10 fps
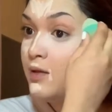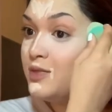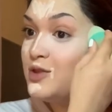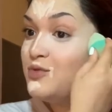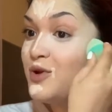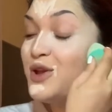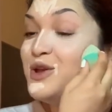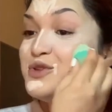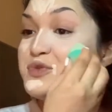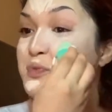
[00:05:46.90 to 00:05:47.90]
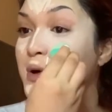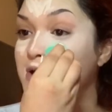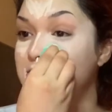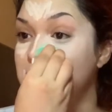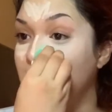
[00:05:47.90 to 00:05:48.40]
This freaking
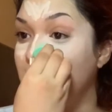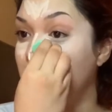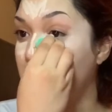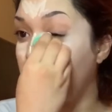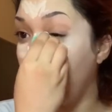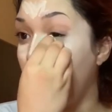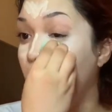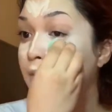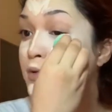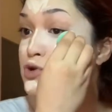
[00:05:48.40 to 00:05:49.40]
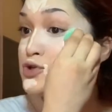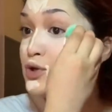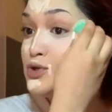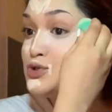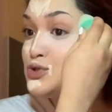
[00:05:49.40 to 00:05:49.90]
sponge, I cannot. This shit
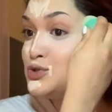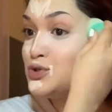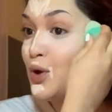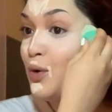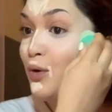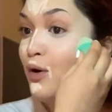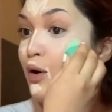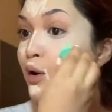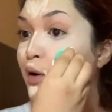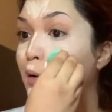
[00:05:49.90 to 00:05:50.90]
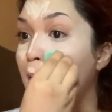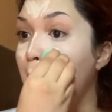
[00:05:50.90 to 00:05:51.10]
is so hard.